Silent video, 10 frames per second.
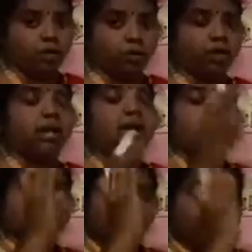on that.
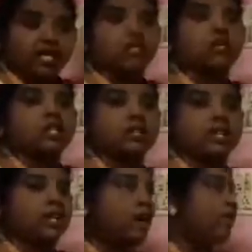So based on the
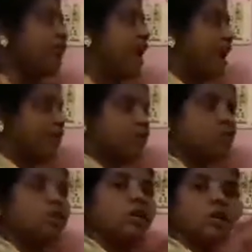3 laws, we have to